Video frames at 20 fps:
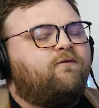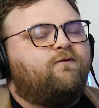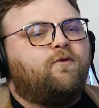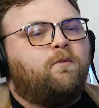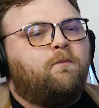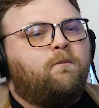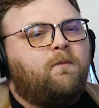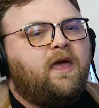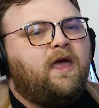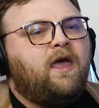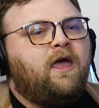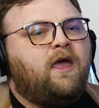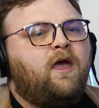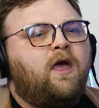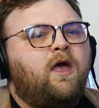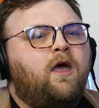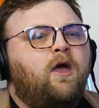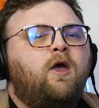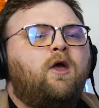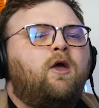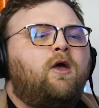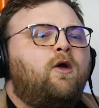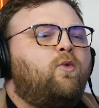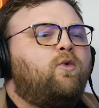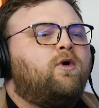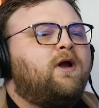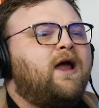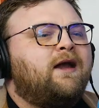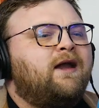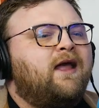And for me,
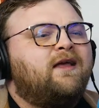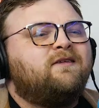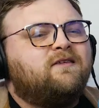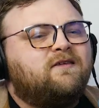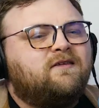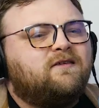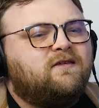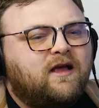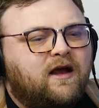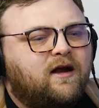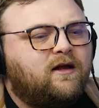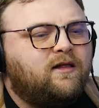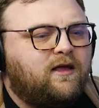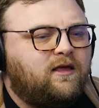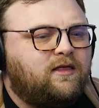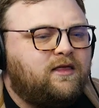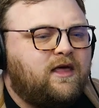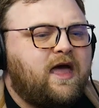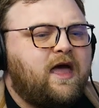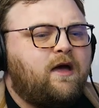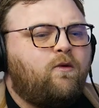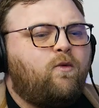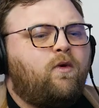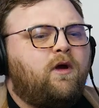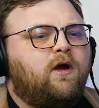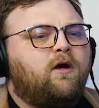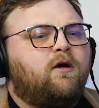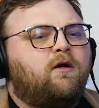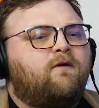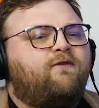we're not necessarily that.
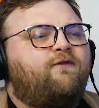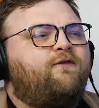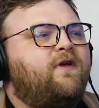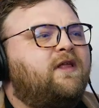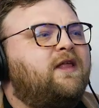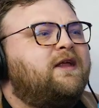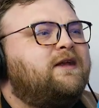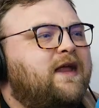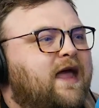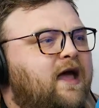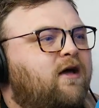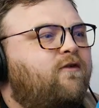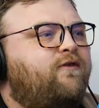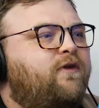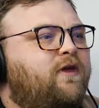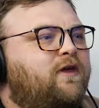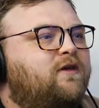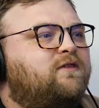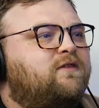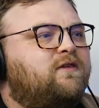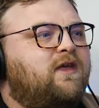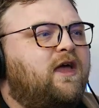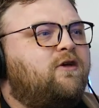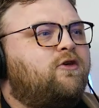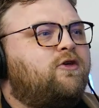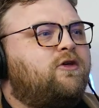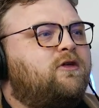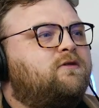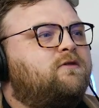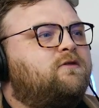We're a Philadelphia
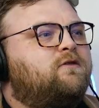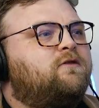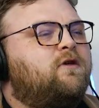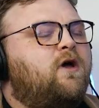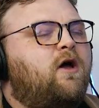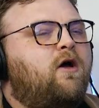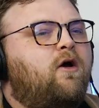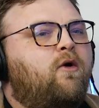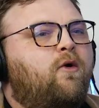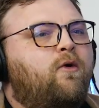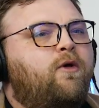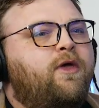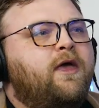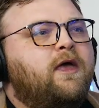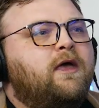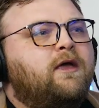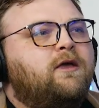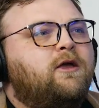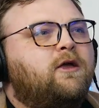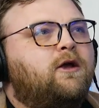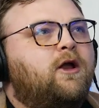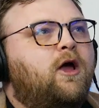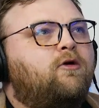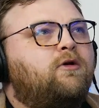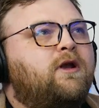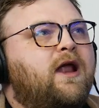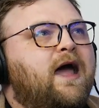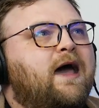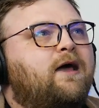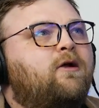station. So, you
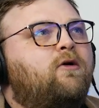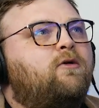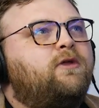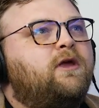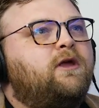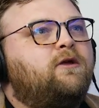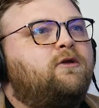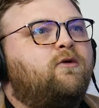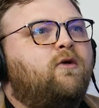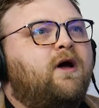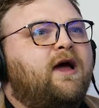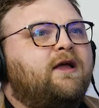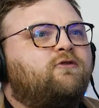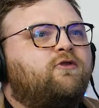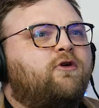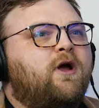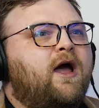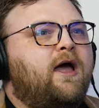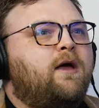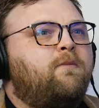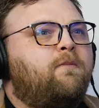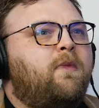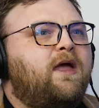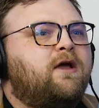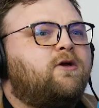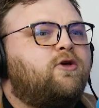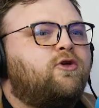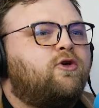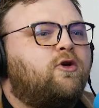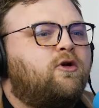know, not only do I try and
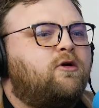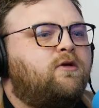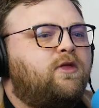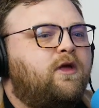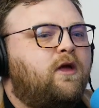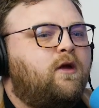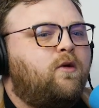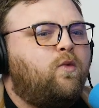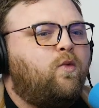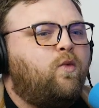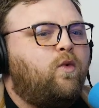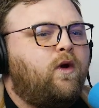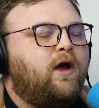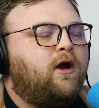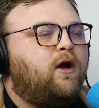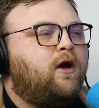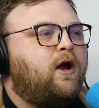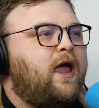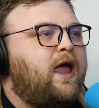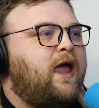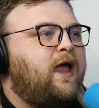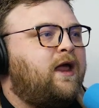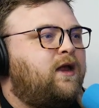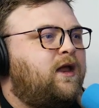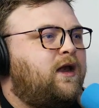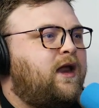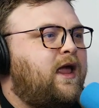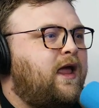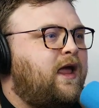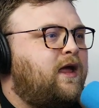make sure that we're
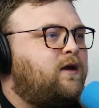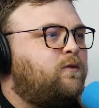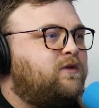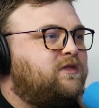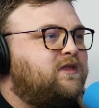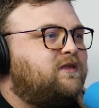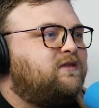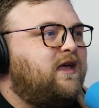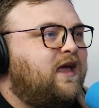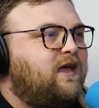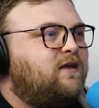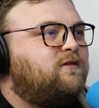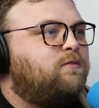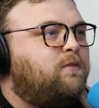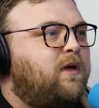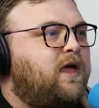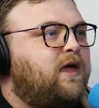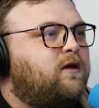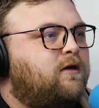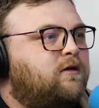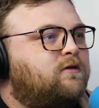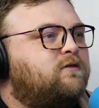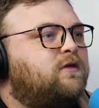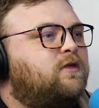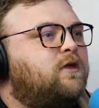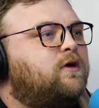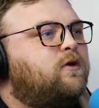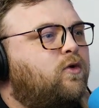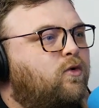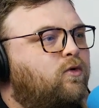hand in hand with the
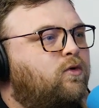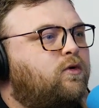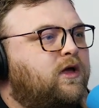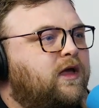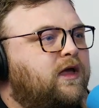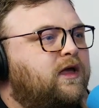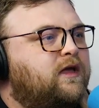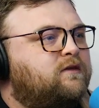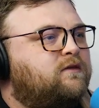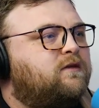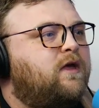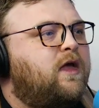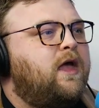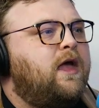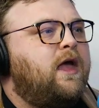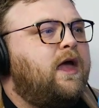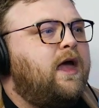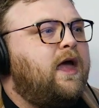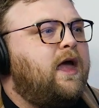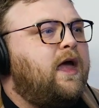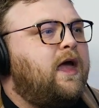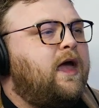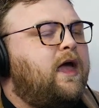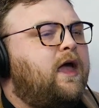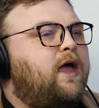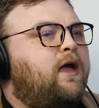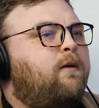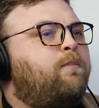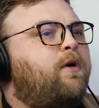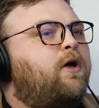tastemakers and the cool kids,
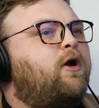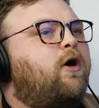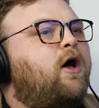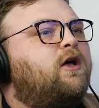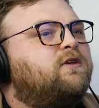but